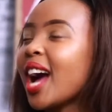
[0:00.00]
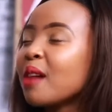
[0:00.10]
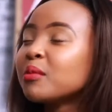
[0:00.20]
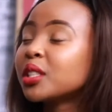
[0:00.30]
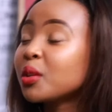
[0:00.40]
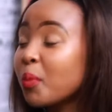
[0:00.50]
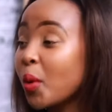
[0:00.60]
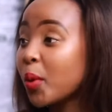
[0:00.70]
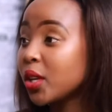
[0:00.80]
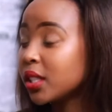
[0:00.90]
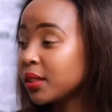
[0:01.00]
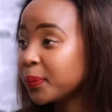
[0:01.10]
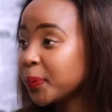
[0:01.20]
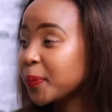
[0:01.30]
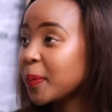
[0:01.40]
I'm a simple
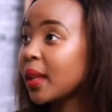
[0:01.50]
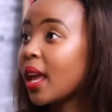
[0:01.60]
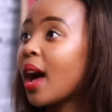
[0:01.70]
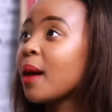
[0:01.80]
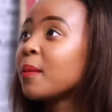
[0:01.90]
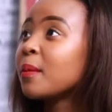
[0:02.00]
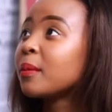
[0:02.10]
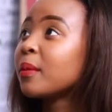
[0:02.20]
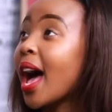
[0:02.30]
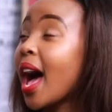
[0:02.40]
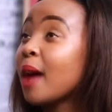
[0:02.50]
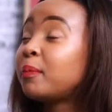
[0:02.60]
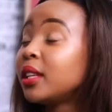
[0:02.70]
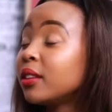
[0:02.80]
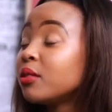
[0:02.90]
person. I
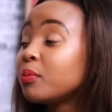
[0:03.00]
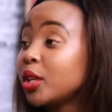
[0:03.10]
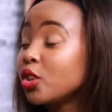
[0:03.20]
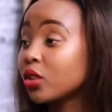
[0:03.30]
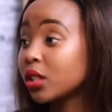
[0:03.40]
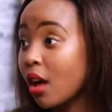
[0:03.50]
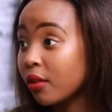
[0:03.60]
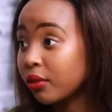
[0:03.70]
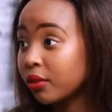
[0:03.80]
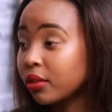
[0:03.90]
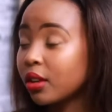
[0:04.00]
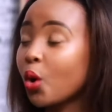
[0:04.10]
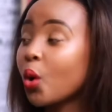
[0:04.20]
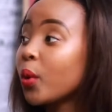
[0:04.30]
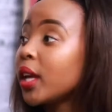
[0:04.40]
believe in being yourself.
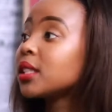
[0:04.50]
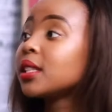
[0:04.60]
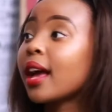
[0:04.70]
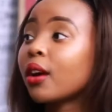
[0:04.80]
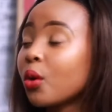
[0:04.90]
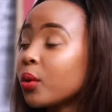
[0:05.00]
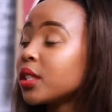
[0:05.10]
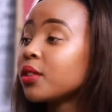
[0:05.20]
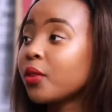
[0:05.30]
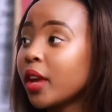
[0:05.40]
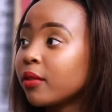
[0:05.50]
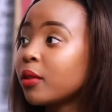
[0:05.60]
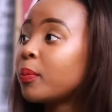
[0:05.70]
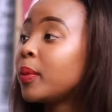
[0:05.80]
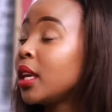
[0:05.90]
Mm-hmm. Always, like always and
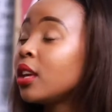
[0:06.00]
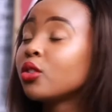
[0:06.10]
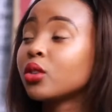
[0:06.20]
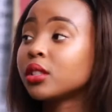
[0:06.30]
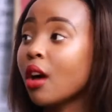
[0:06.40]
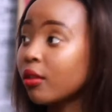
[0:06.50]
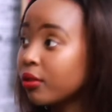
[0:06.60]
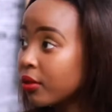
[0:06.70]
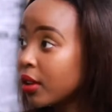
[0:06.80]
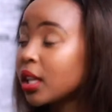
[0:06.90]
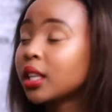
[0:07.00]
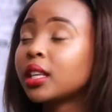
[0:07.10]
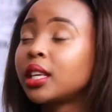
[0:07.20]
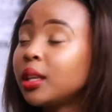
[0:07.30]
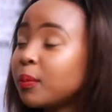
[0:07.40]
forever, be yourself.
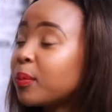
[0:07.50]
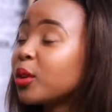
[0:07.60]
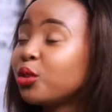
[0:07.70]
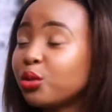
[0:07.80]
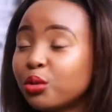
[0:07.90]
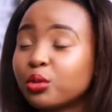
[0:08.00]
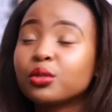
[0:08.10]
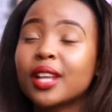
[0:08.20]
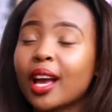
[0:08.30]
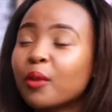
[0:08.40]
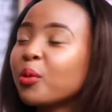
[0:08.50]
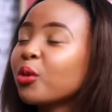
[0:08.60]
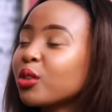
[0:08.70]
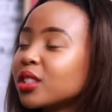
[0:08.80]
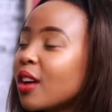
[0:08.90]
Keep you, like
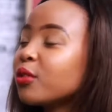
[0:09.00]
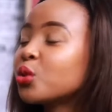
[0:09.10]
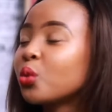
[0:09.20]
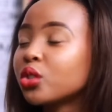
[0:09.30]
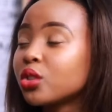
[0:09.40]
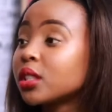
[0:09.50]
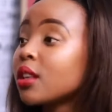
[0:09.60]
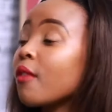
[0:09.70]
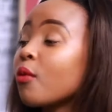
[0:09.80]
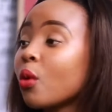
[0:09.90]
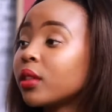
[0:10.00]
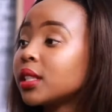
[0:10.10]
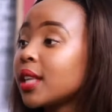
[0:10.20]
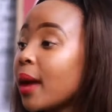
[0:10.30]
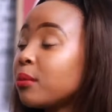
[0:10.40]
pull yourself towards yourself all
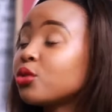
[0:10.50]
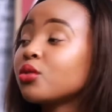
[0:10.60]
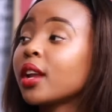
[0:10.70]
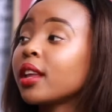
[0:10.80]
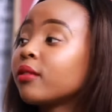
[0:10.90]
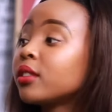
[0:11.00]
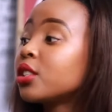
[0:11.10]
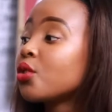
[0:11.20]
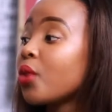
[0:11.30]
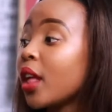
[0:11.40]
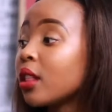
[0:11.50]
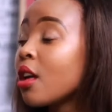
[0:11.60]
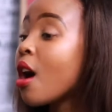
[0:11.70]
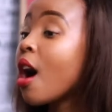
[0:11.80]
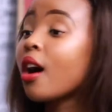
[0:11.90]
the time. Do not ever
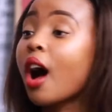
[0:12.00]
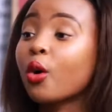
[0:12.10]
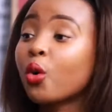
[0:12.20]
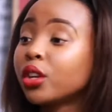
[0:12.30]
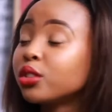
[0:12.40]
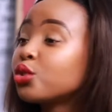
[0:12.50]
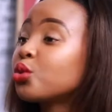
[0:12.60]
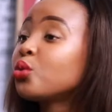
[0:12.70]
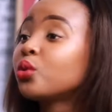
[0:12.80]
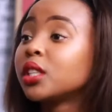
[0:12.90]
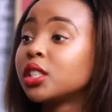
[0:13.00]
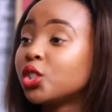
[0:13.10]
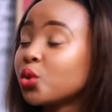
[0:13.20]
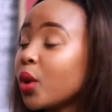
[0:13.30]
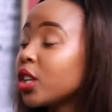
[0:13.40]
derail according to the
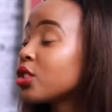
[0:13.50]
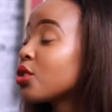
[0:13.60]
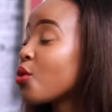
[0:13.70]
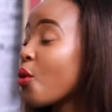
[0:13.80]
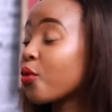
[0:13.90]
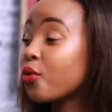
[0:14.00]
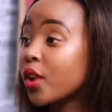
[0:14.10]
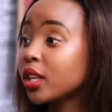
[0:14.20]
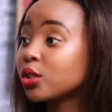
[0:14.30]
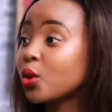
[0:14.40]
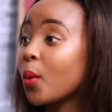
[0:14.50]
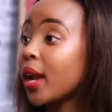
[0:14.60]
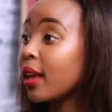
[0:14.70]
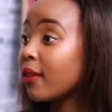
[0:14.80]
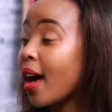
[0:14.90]
situation or friends or
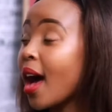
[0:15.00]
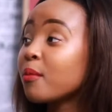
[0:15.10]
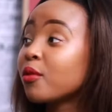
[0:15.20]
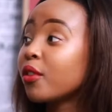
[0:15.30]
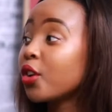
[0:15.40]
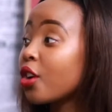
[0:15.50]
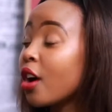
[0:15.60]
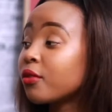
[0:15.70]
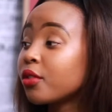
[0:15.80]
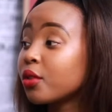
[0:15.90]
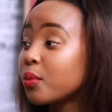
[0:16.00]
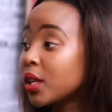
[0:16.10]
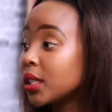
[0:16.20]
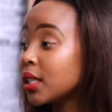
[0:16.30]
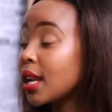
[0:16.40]
whatever. I'm a very confident
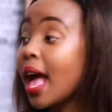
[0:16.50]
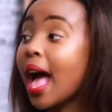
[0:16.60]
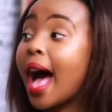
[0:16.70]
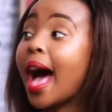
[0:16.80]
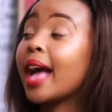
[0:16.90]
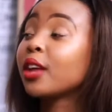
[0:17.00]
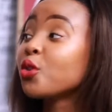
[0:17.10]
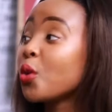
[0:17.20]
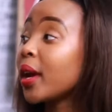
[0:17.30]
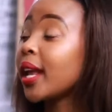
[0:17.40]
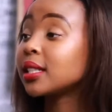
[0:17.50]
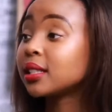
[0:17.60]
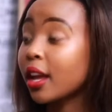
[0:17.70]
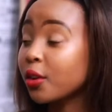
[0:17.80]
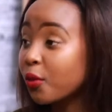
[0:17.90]
person. I know what I
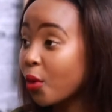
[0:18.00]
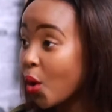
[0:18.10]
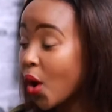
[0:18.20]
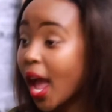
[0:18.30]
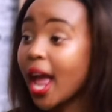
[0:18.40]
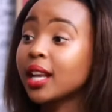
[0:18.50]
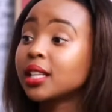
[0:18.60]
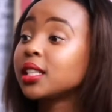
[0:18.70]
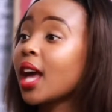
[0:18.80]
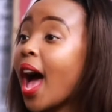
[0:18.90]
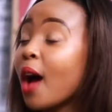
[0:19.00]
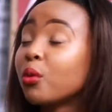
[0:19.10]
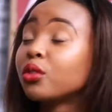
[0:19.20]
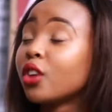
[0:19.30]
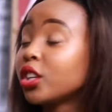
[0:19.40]
stand for, and I
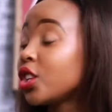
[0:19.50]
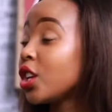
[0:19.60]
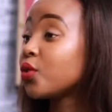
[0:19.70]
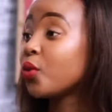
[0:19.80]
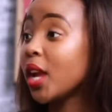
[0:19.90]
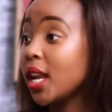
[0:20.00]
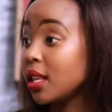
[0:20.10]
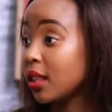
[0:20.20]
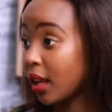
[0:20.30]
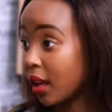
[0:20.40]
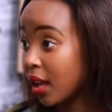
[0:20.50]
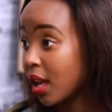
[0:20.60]
will not change for anything.